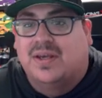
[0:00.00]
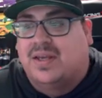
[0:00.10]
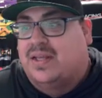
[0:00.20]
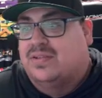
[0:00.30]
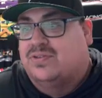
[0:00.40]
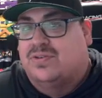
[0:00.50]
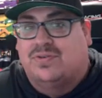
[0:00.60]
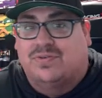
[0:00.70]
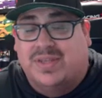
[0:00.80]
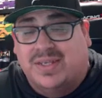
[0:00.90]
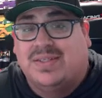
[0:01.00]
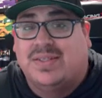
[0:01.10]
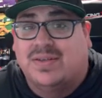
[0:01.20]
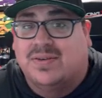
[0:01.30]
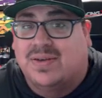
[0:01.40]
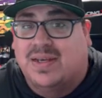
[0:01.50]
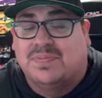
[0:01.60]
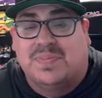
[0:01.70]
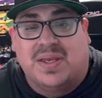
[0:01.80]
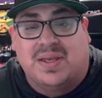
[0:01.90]
And so this year has
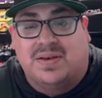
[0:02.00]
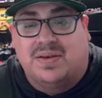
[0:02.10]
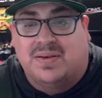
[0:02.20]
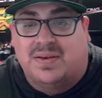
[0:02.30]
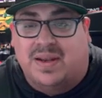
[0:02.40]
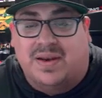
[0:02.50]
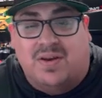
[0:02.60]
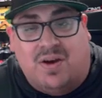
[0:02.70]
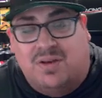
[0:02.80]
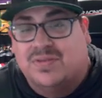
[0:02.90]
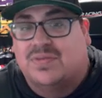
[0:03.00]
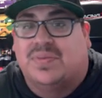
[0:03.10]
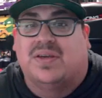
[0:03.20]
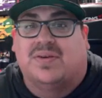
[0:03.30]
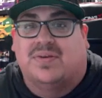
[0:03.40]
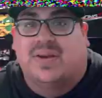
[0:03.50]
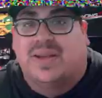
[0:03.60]
been an awesome year in